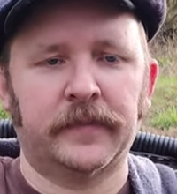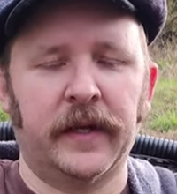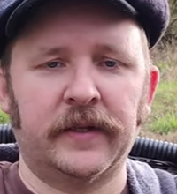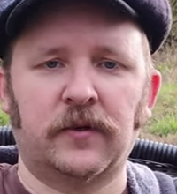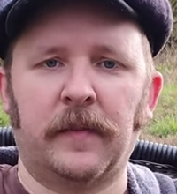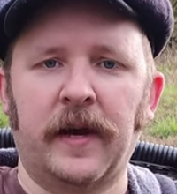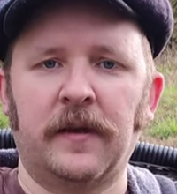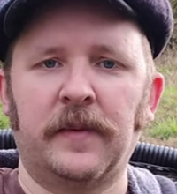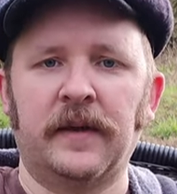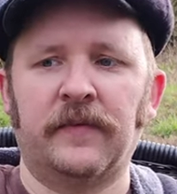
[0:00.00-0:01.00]
It's
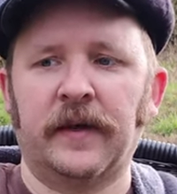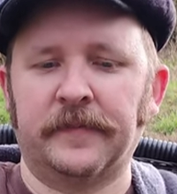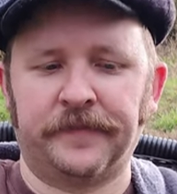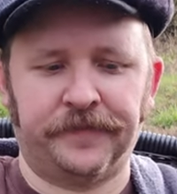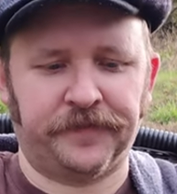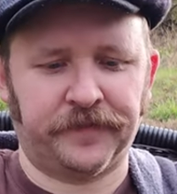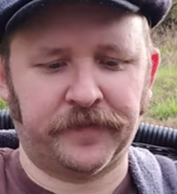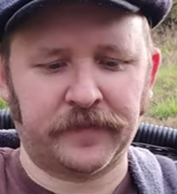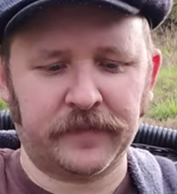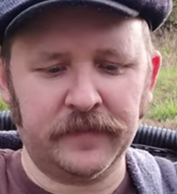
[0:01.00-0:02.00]
reminding me of
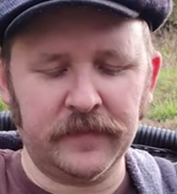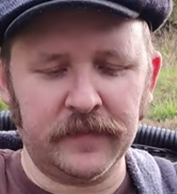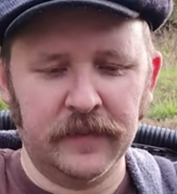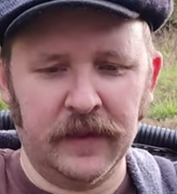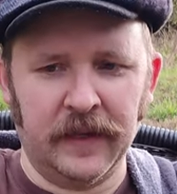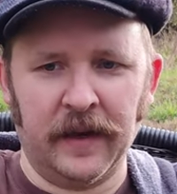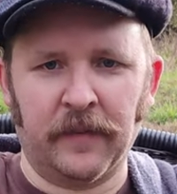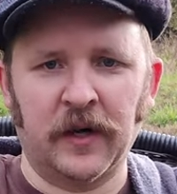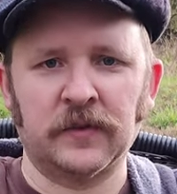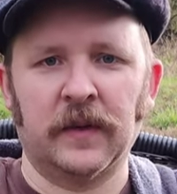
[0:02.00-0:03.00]
the
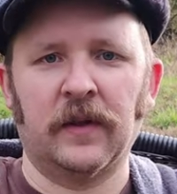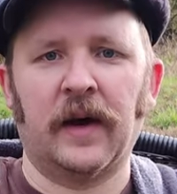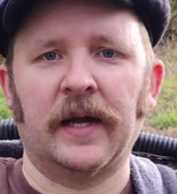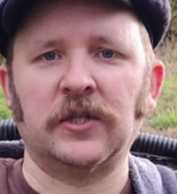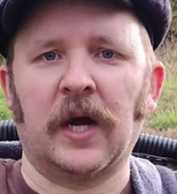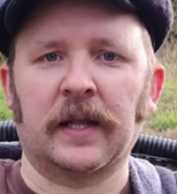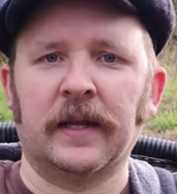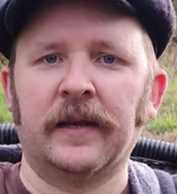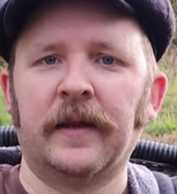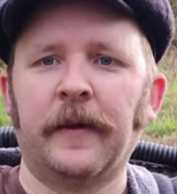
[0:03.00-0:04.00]
marshmallow hot
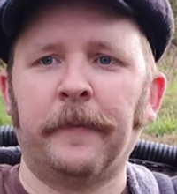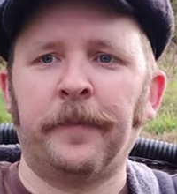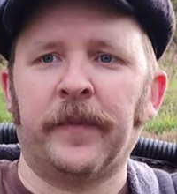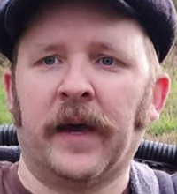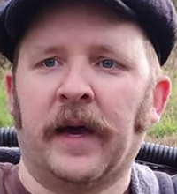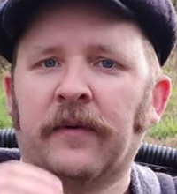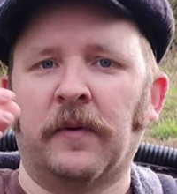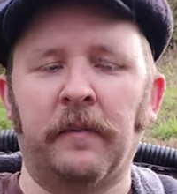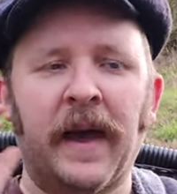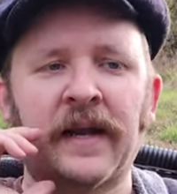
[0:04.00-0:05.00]
chocolate
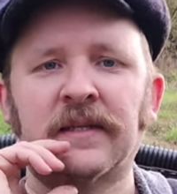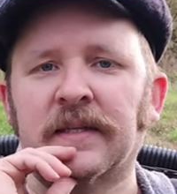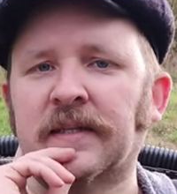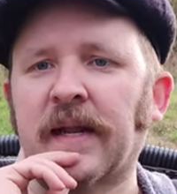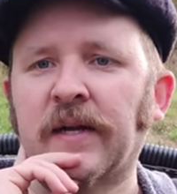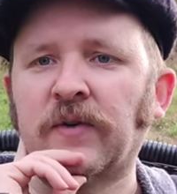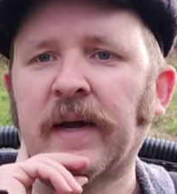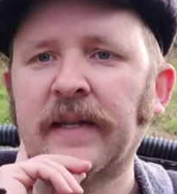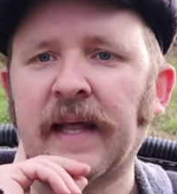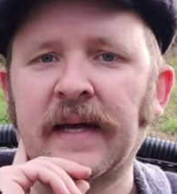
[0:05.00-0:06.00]
from Matchless that I
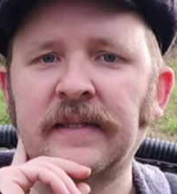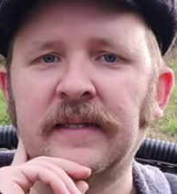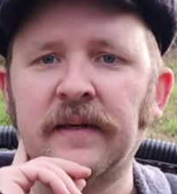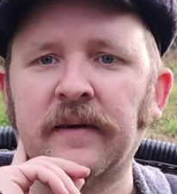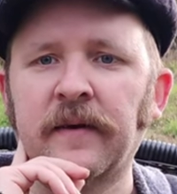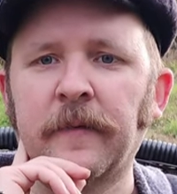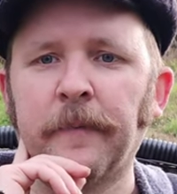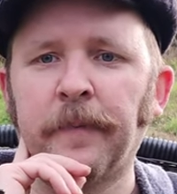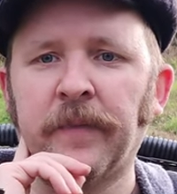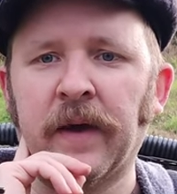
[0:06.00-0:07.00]
tried last year.
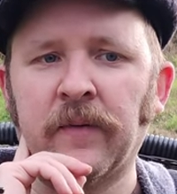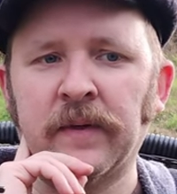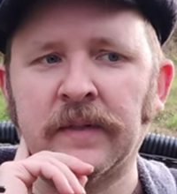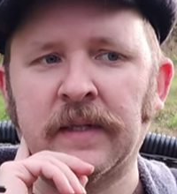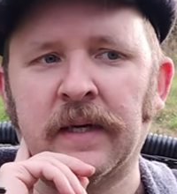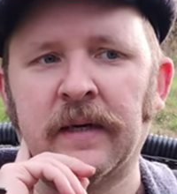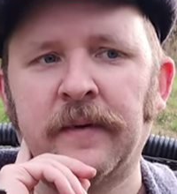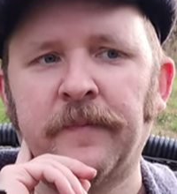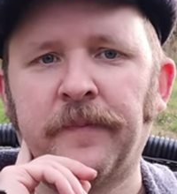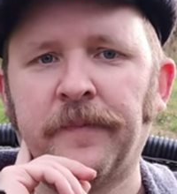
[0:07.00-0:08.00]
That was
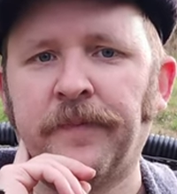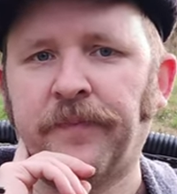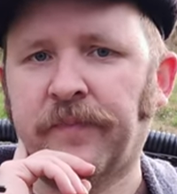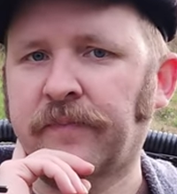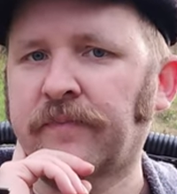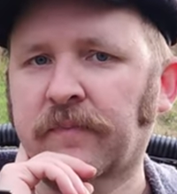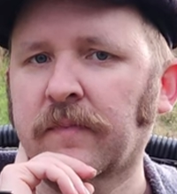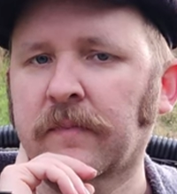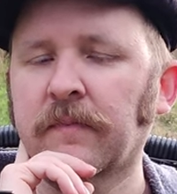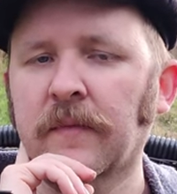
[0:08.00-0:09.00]
a
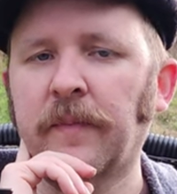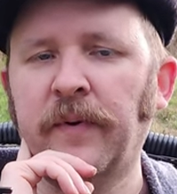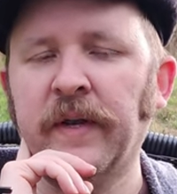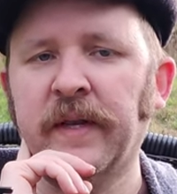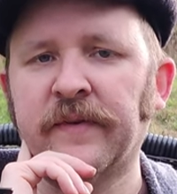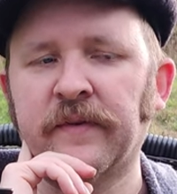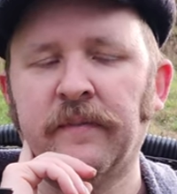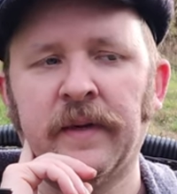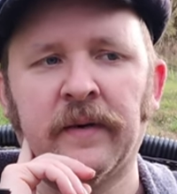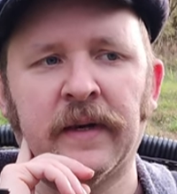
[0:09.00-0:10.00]
pretty
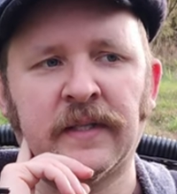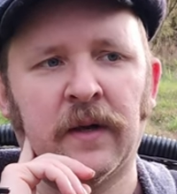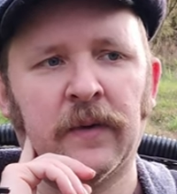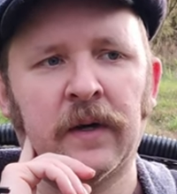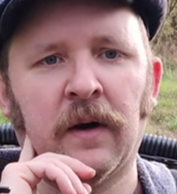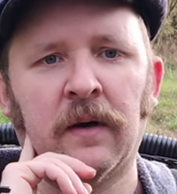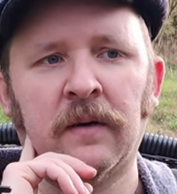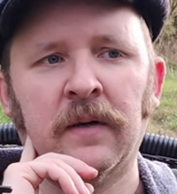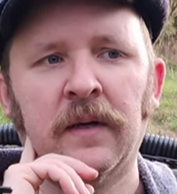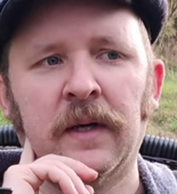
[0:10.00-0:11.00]
decent beer, as I
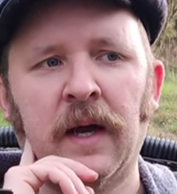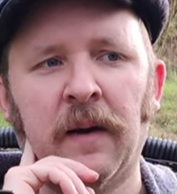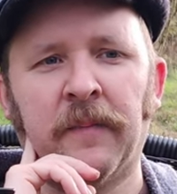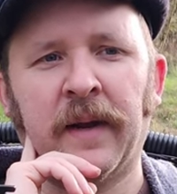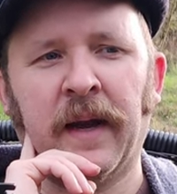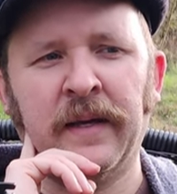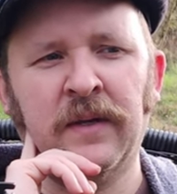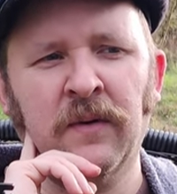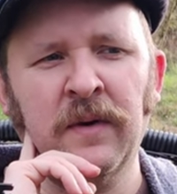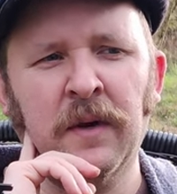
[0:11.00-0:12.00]
recall. But I
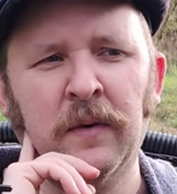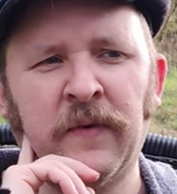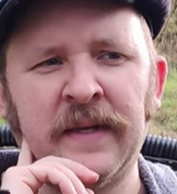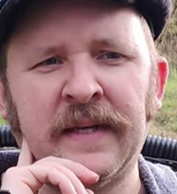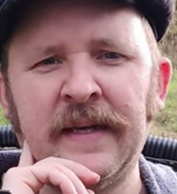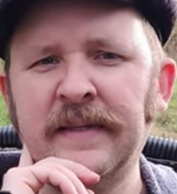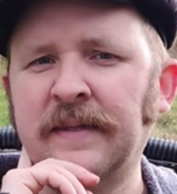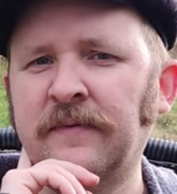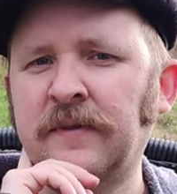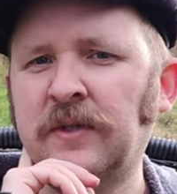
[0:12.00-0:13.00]
don't know if I
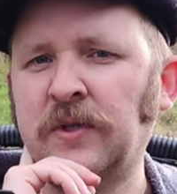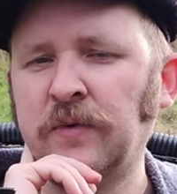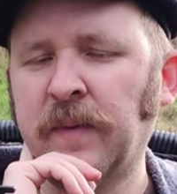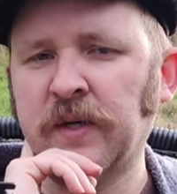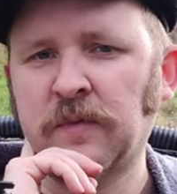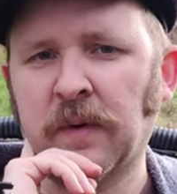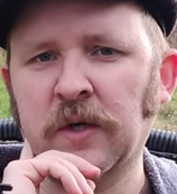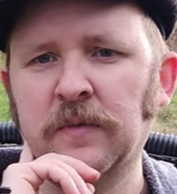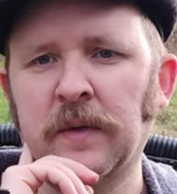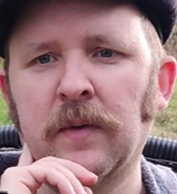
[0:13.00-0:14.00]
tasted too much
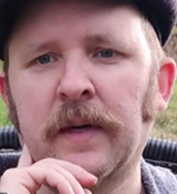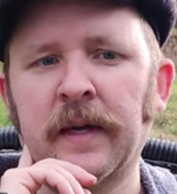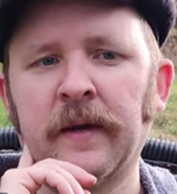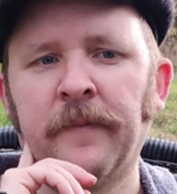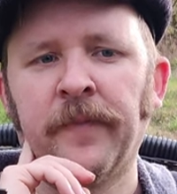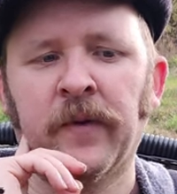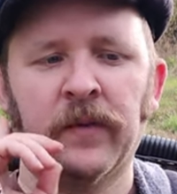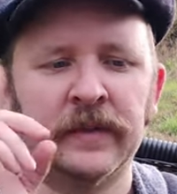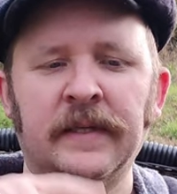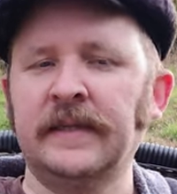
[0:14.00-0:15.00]
marshmallow on it.
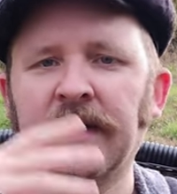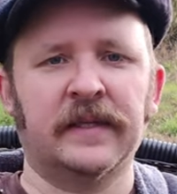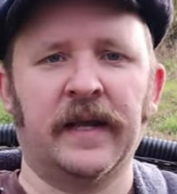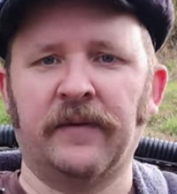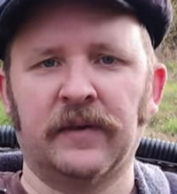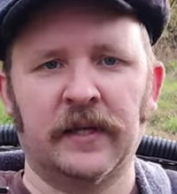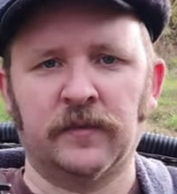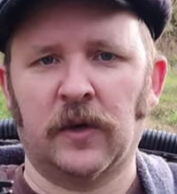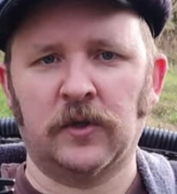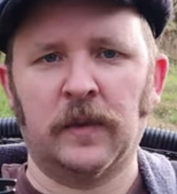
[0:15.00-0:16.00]
Whereas this doesn't
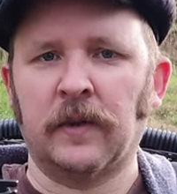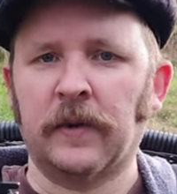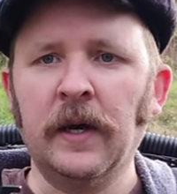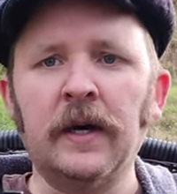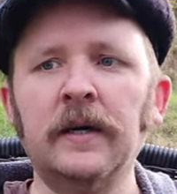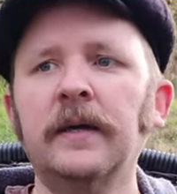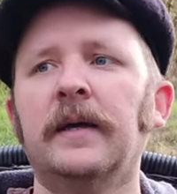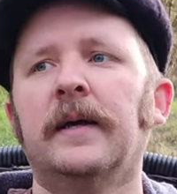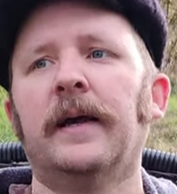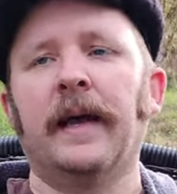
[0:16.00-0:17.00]
advertise marshmallow at all,
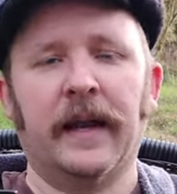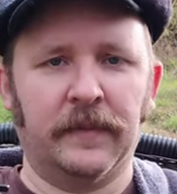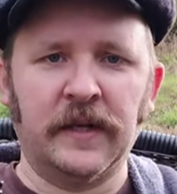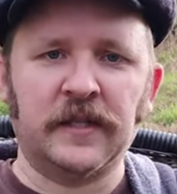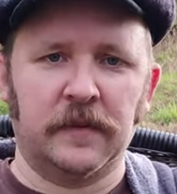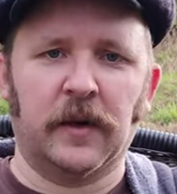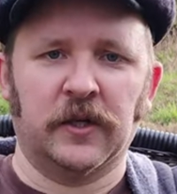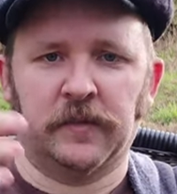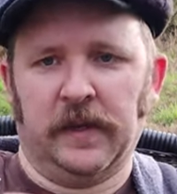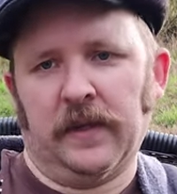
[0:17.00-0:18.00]
and I'm tasting
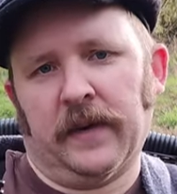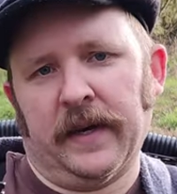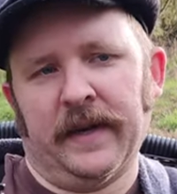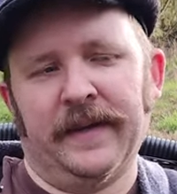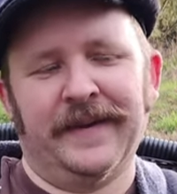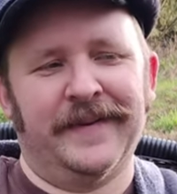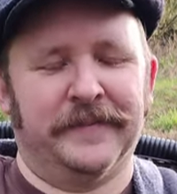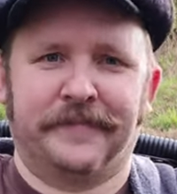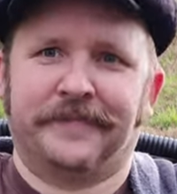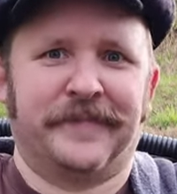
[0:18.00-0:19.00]
marshmallow on it.
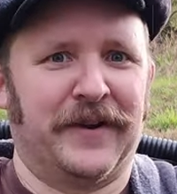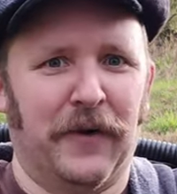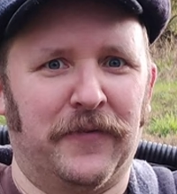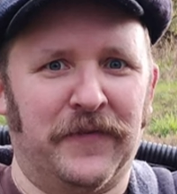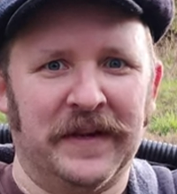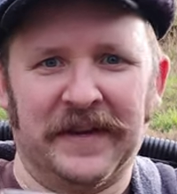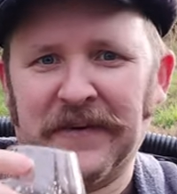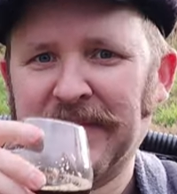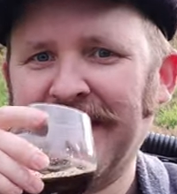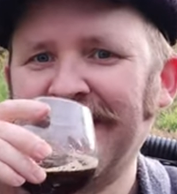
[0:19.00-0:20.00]
Go
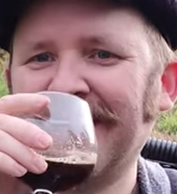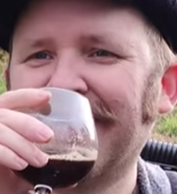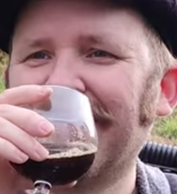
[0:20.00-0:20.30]
figure, right?